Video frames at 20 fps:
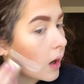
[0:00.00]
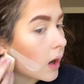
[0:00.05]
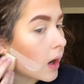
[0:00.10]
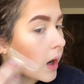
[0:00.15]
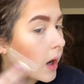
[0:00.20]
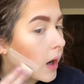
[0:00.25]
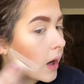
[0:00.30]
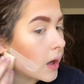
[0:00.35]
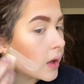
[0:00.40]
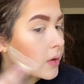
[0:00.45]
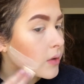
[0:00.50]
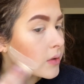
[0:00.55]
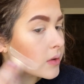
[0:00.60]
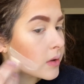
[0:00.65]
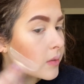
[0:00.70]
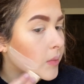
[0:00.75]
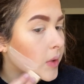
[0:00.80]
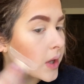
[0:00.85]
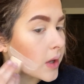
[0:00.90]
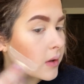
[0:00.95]
I used
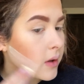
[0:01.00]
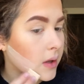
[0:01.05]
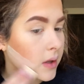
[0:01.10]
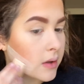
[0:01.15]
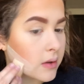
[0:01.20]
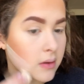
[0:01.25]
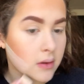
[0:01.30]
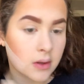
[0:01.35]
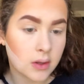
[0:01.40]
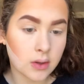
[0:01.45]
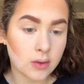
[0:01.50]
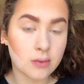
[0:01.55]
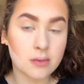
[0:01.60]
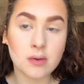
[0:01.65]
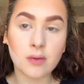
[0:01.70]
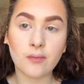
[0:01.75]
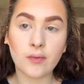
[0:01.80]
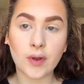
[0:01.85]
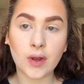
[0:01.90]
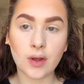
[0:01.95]
to make like the
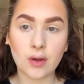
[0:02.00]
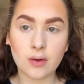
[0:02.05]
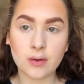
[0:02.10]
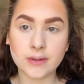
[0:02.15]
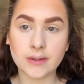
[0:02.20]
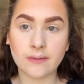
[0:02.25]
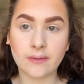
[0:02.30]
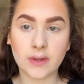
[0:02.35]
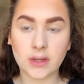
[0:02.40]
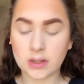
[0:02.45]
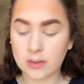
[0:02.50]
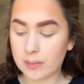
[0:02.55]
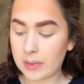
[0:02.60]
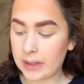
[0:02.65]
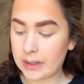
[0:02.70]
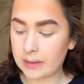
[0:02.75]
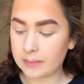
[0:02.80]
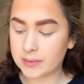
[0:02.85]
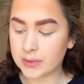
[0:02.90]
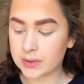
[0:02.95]
YouTube videos of like the
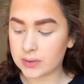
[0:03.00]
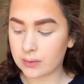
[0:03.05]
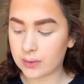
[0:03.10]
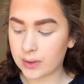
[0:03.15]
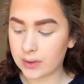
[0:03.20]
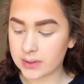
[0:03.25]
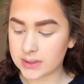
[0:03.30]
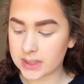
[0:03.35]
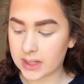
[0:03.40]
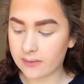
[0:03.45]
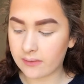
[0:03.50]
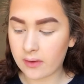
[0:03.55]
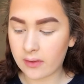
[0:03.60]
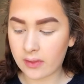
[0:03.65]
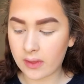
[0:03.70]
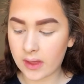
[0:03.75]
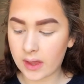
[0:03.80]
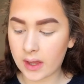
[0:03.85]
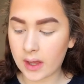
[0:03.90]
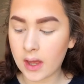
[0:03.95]
makeup tutorials and
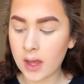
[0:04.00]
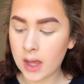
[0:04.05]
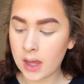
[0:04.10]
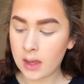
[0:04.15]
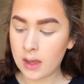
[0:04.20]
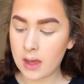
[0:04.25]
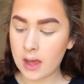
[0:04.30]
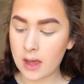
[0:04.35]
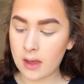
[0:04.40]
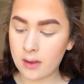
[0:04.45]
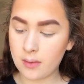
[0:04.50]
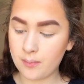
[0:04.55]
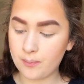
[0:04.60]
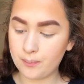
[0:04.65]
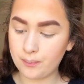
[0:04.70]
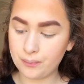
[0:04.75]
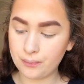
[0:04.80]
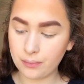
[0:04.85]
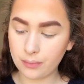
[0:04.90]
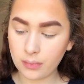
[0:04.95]
everything,
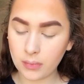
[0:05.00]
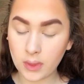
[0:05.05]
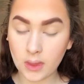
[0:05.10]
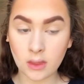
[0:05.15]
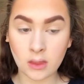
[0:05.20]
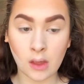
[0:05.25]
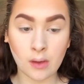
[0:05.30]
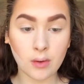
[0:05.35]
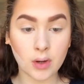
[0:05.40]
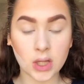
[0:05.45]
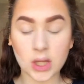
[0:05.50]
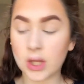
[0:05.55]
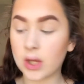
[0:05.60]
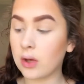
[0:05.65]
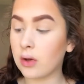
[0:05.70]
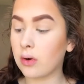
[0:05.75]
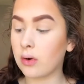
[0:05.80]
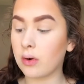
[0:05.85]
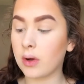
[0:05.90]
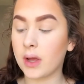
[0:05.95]
and they were
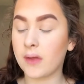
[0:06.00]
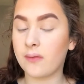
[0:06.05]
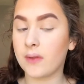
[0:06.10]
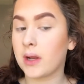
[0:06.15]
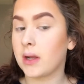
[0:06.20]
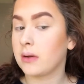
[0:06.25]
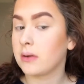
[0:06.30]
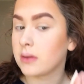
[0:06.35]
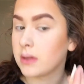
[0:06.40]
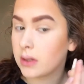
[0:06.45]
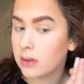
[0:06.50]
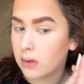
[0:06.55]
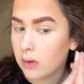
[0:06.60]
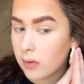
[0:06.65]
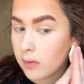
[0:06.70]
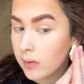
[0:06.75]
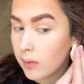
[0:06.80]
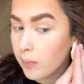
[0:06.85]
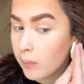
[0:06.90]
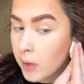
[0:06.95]
cute, and then I deleted
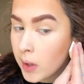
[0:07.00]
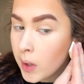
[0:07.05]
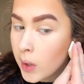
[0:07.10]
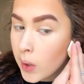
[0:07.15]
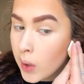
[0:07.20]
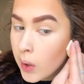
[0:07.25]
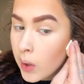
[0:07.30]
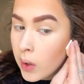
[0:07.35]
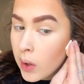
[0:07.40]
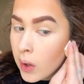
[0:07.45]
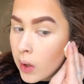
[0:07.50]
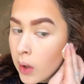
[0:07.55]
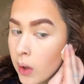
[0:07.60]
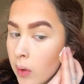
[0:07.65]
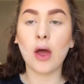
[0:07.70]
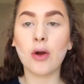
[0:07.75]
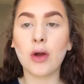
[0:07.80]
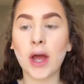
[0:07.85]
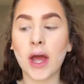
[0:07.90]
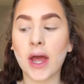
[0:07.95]
all of them.
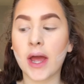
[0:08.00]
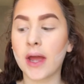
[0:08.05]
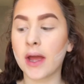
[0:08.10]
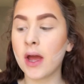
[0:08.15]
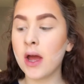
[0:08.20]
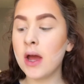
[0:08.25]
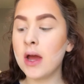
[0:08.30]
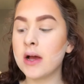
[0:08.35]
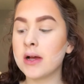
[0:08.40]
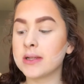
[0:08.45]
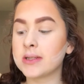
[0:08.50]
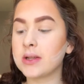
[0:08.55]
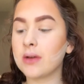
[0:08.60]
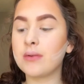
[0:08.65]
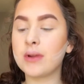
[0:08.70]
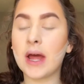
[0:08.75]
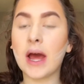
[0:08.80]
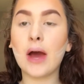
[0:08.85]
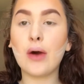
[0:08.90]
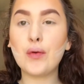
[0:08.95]
Okay. So
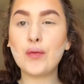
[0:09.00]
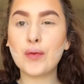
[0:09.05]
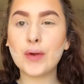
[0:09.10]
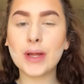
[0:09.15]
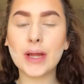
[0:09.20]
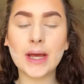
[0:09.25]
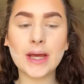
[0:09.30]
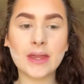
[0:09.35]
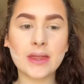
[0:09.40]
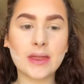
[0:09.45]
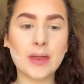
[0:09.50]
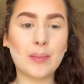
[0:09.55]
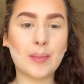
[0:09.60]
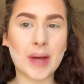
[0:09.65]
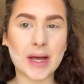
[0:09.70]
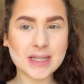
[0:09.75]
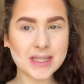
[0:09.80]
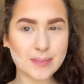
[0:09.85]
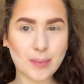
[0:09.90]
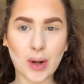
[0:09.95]
now for like the
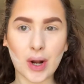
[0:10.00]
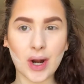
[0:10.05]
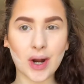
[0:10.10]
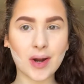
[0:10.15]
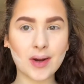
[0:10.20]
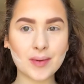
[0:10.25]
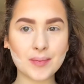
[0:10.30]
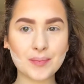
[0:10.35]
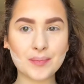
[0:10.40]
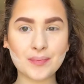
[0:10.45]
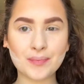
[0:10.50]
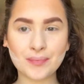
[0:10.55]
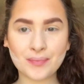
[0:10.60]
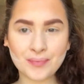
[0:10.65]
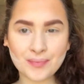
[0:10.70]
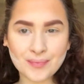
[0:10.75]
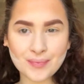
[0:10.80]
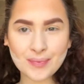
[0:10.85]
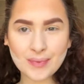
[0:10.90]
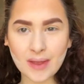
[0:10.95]
best part
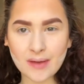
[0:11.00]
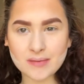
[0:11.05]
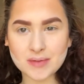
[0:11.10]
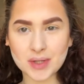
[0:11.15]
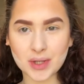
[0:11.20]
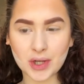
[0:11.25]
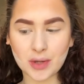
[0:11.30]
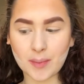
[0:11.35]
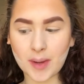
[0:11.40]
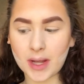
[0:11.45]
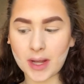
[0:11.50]
of doing your